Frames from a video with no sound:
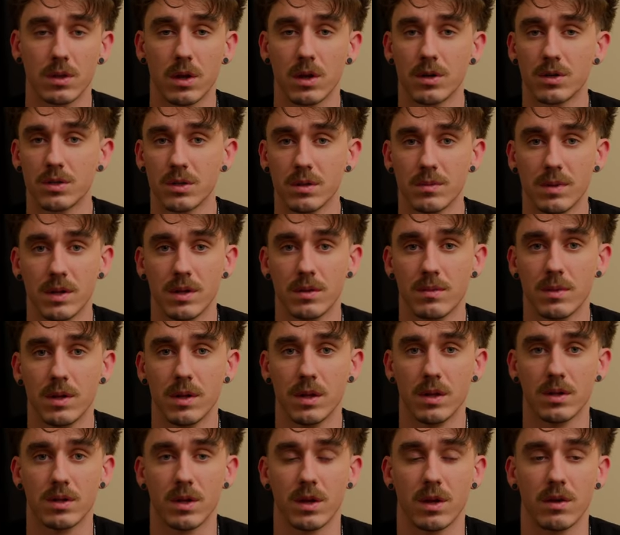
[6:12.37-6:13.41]
largely been the
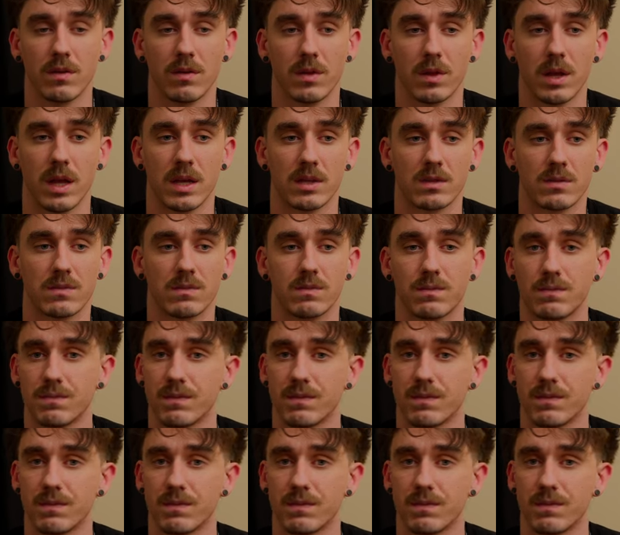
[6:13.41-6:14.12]
military for the last